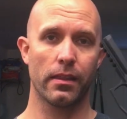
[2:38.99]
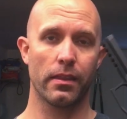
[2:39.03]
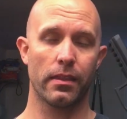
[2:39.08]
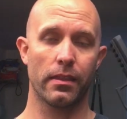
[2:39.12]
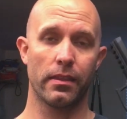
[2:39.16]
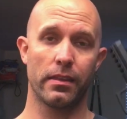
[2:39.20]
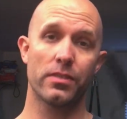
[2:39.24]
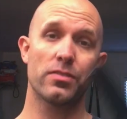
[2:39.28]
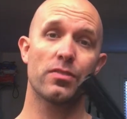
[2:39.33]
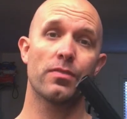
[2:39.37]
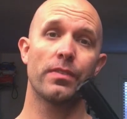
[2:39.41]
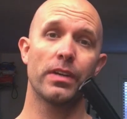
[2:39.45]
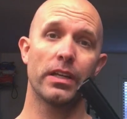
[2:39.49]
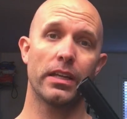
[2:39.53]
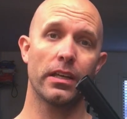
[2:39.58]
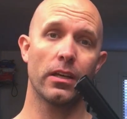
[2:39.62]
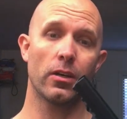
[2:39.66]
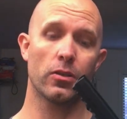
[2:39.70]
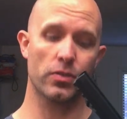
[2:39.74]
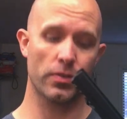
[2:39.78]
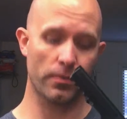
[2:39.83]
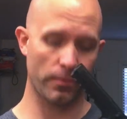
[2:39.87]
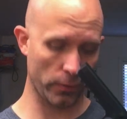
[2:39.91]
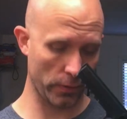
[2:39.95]
this
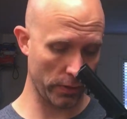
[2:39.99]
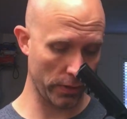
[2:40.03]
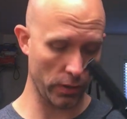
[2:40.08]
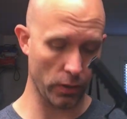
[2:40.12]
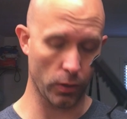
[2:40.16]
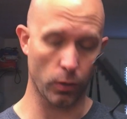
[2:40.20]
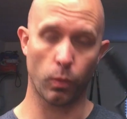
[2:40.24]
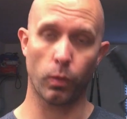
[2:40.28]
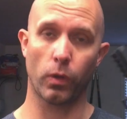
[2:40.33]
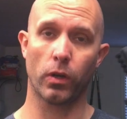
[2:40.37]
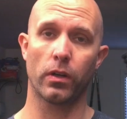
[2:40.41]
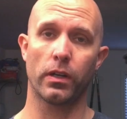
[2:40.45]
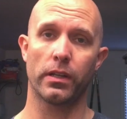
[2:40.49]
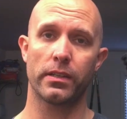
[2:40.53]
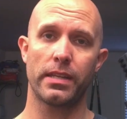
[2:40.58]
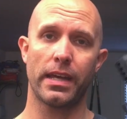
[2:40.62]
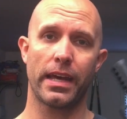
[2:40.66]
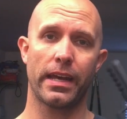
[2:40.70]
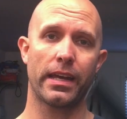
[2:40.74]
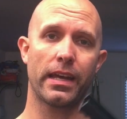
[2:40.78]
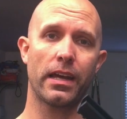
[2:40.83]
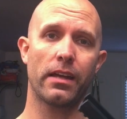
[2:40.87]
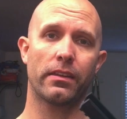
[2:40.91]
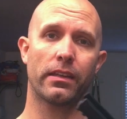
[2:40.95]
video's for you. We're gonna
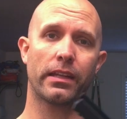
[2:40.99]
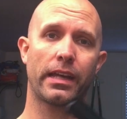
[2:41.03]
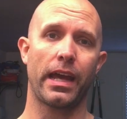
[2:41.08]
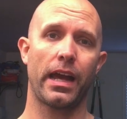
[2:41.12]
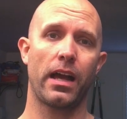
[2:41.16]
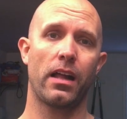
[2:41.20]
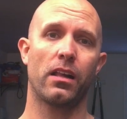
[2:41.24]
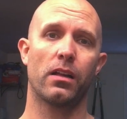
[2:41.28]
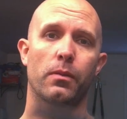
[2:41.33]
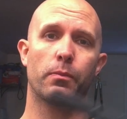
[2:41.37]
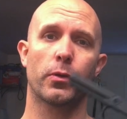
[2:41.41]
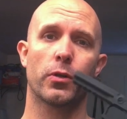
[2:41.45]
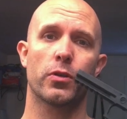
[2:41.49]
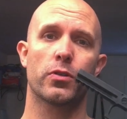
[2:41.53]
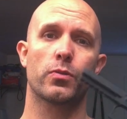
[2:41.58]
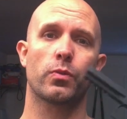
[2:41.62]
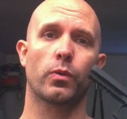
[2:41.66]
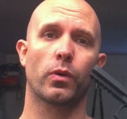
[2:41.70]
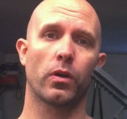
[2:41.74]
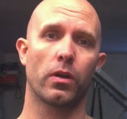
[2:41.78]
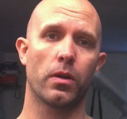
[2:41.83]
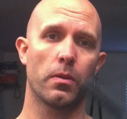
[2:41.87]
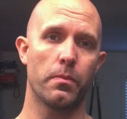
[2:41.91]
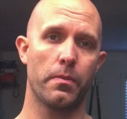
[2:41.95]
take out the calipers,
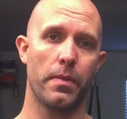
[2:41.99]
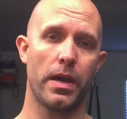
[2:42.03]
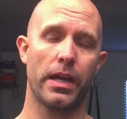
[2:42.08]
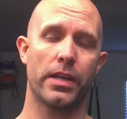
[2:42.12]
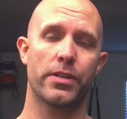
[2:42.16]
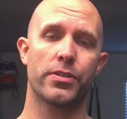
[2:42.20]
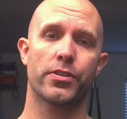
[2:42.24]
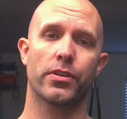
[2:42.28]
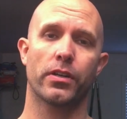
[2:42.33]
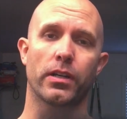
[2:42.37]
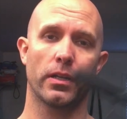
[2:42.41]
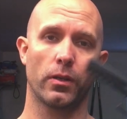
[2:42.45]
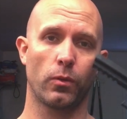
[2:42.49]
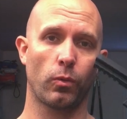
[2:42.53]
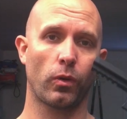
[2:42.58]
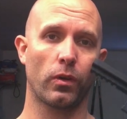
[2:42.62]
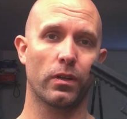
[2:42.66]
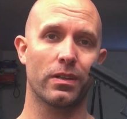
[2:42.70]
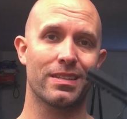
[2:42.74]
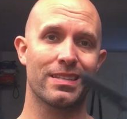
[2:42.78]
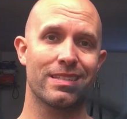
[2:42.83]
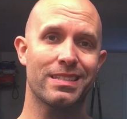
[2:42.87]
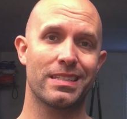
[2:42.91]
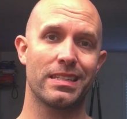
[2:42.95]
we're gonna measure, and we're
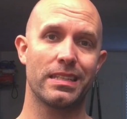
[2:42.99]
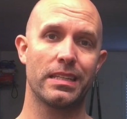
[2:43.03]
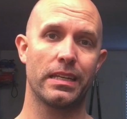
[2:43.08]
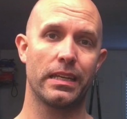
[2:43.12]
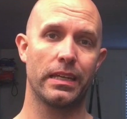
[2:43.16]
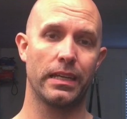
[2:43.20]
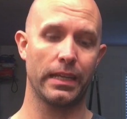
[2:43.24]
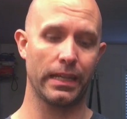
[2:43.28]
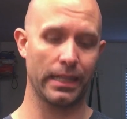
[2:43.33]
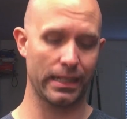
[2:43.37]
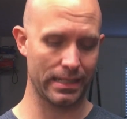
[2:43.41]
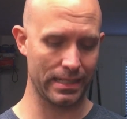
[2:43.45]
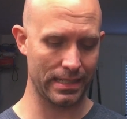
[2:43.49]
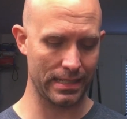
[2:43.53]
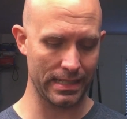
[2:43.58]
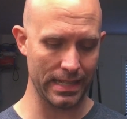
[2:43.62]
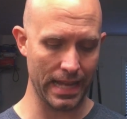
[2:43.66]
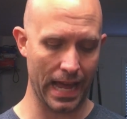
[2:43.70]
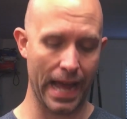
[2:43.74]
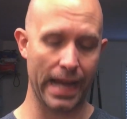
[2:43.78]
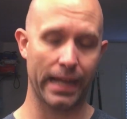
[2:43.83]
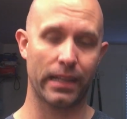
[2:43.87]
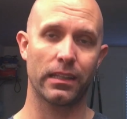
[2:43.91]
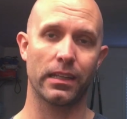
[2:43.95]
gonna see
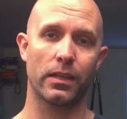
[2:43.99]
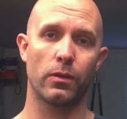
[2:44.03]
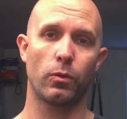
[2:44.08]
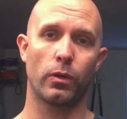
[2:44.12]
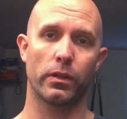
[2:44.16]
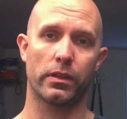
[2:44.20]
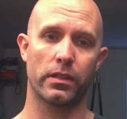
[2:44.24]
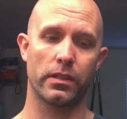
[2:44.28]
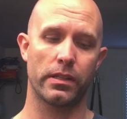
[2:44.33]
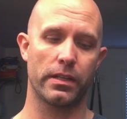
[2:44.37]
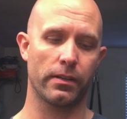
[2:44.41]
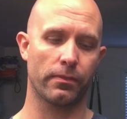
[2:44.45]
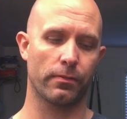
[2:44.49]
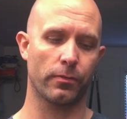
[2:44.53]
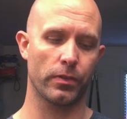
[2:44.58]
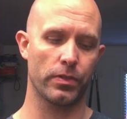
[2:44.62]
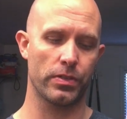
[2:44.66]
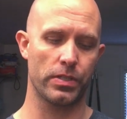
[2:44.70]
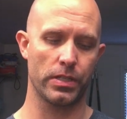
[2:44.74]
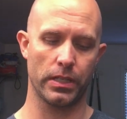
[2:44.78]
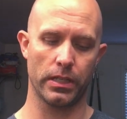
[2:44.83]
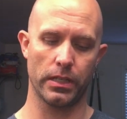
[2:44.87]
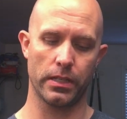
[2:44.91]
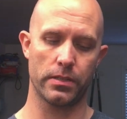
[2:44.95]
exactly what the
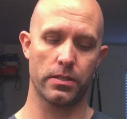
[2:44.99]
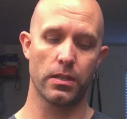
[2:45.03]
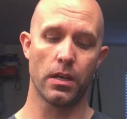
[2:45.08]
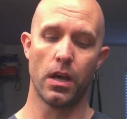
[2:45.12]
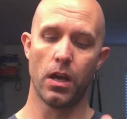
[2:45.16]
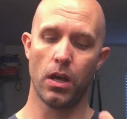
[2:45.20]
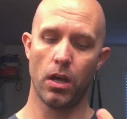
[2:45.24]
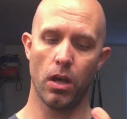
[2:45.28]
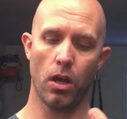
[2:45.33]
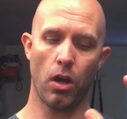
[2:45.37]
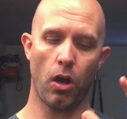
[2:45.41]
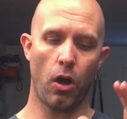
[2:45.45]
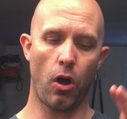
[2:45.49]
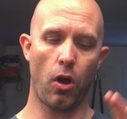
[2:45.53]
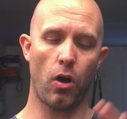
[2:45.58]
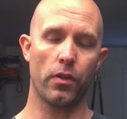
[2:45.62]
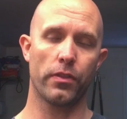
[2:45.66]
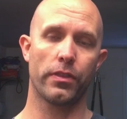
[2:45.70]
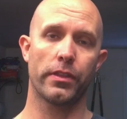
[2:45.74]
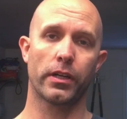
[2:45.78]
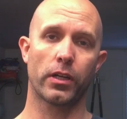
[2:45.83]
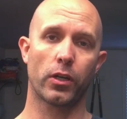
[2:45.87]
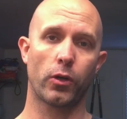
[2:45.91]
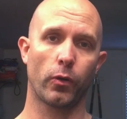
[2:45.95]
difference is
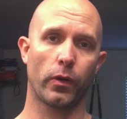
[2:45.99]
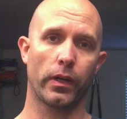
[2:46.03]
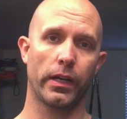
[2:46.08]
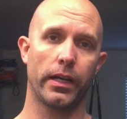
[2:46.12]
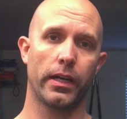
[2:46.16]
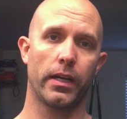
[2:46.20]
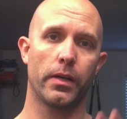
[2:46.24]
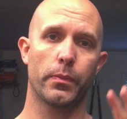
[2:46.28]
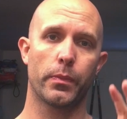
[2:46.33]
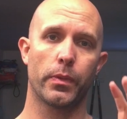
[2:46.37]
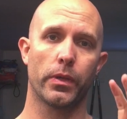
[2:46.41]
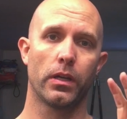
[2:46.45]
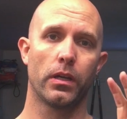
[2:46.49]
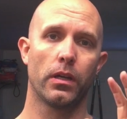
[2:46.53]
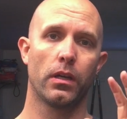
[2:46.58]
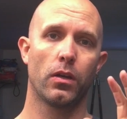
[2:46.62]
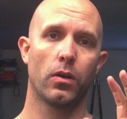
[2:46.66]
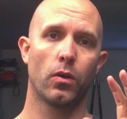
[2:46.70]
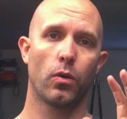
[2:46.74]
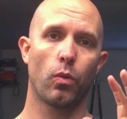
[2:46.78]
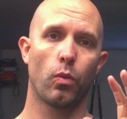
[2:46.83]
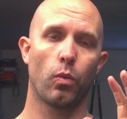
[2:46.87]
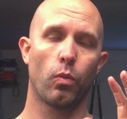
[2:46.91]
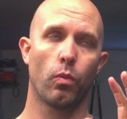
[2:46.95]
on the grip
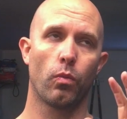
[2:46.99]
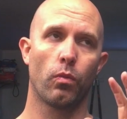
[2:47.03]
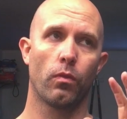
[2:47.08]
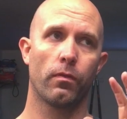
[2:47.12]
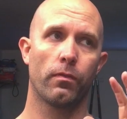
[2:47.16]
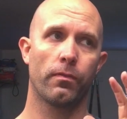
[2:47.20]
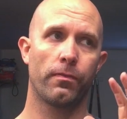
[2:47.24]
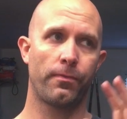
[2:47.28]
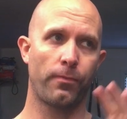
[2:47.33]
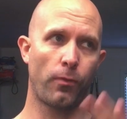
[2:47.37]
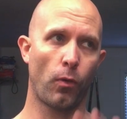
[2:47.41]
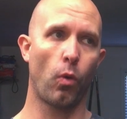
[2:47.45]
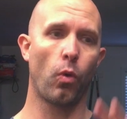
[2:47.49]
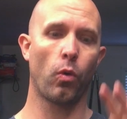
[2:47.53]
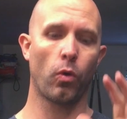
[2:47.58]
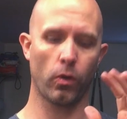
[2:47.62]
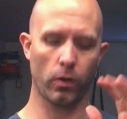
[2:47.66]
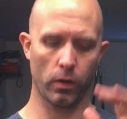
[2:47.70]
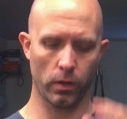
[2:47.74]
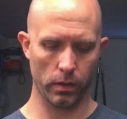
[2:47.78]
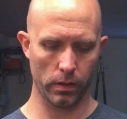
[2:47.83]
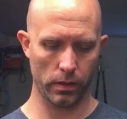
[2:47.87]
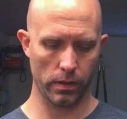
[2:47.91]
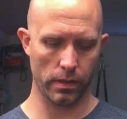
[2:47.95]

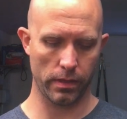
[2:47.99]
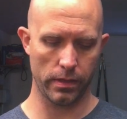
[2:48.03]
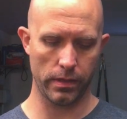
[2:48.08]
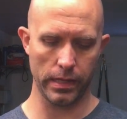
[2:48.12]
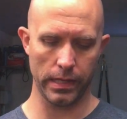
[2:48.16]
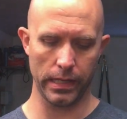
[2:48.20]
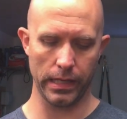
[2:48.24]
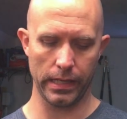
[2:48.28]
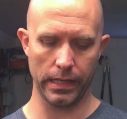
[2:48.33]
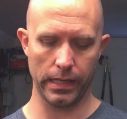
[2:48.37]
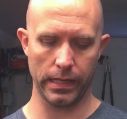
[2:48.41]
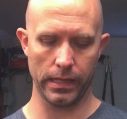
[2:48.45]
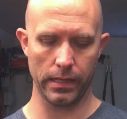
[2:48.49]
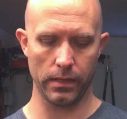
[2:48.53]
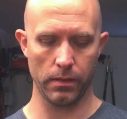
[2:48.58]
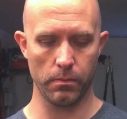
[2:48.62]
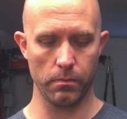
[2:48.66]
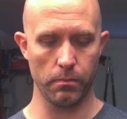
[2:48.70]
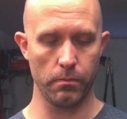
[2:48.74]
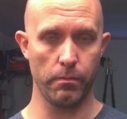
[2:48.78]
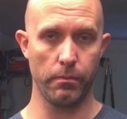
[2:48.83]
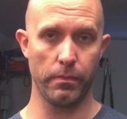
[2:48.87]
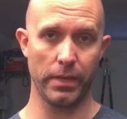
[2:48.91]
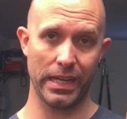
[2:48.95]
for the
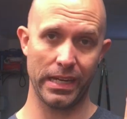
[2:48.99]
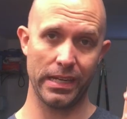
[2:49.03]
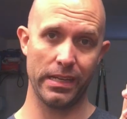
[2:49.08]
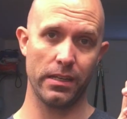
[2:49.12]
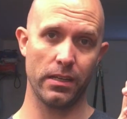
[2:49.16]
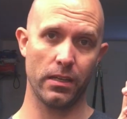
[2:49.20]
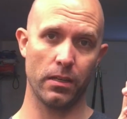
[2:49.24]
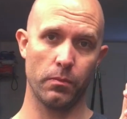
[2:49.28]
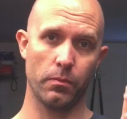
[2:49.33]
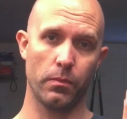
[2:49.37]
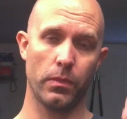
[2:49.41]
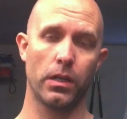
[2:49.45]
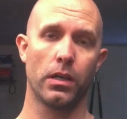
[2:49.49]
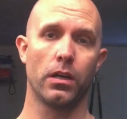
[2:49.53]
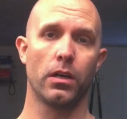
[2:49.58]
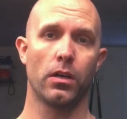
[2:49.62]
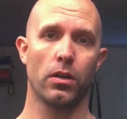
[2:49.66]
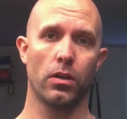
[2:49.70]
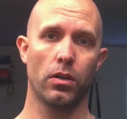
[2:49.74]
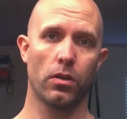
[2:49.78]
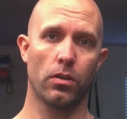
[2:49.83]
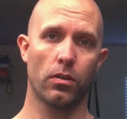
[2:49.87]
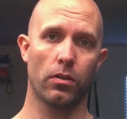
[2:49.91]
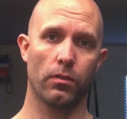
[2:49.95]
medium
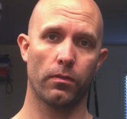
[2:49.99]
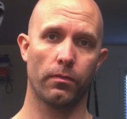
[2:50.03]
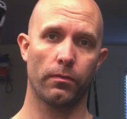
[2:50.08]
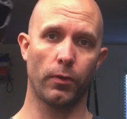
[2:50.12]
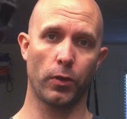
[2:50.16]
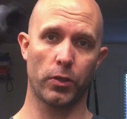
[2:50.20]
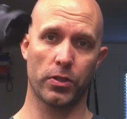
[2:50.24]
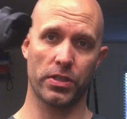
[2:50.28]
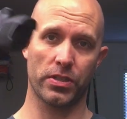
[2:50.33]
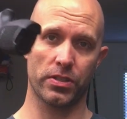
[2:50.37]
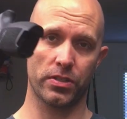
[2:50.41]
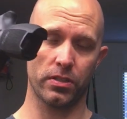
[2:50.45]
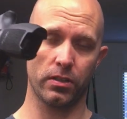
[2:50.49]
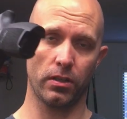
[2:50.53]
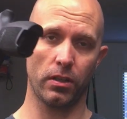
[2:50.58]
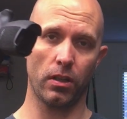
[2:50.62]
versus the